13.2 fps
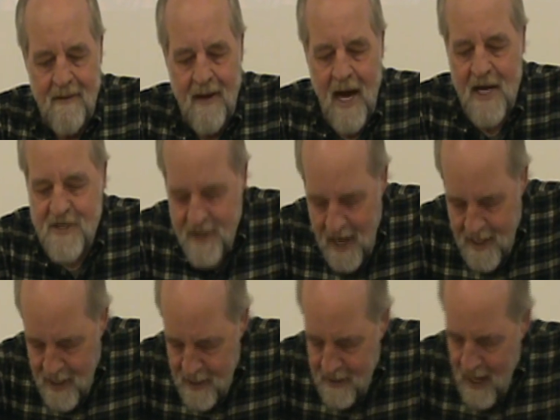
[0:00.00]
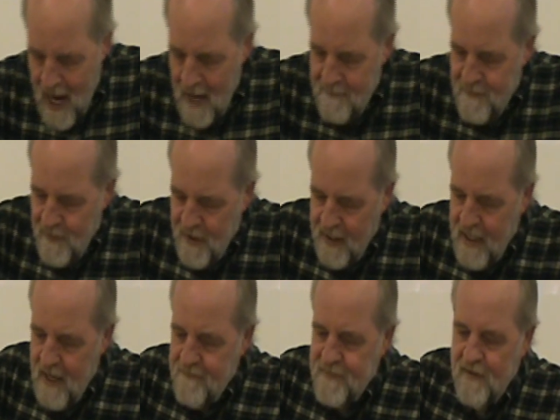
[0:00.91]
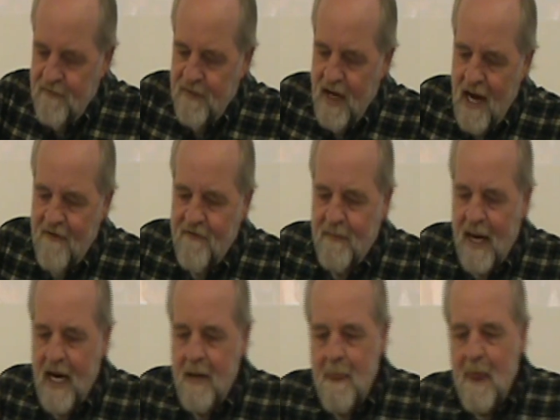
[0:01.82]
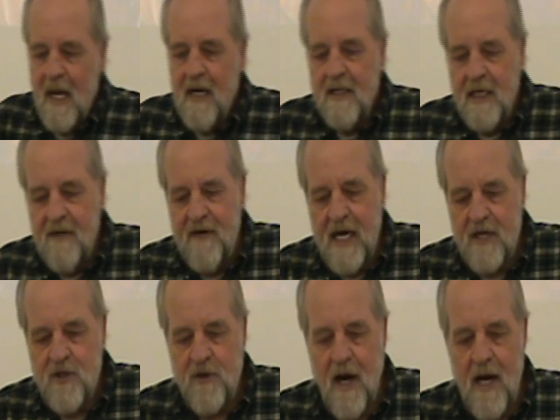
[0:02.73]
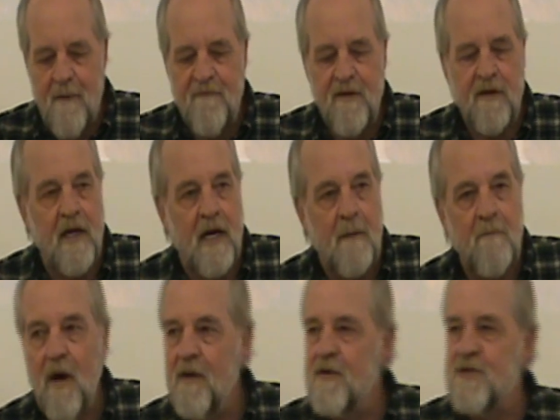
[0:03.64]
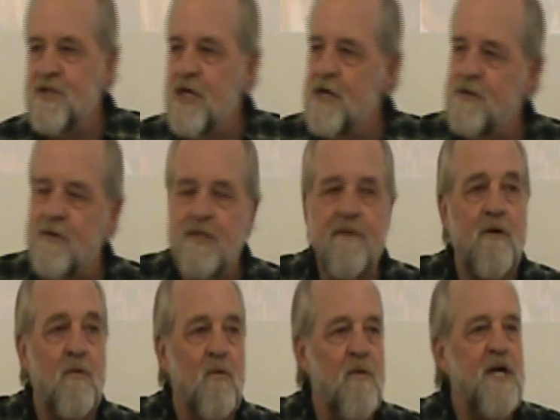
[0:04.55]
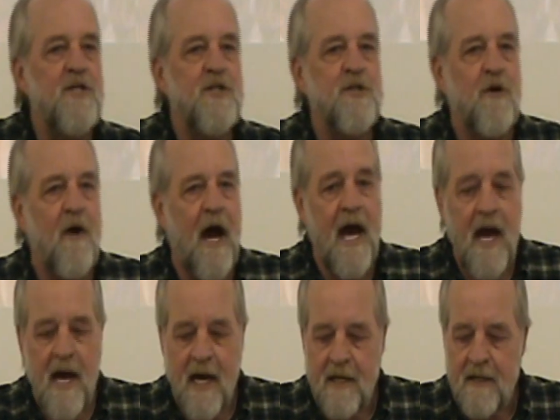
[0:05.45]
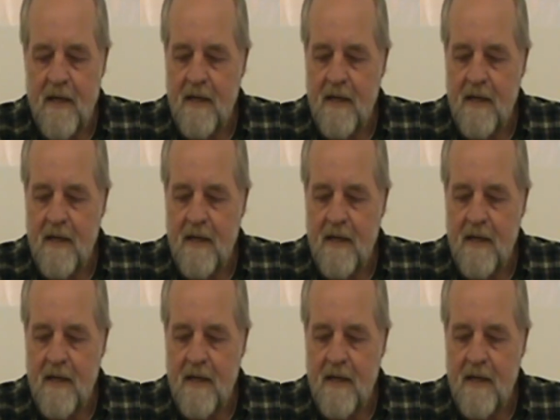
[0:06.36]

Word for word: It's thanking God for the gift of life by living it triumphantly. Brothers and sisters, if it reaches your hand,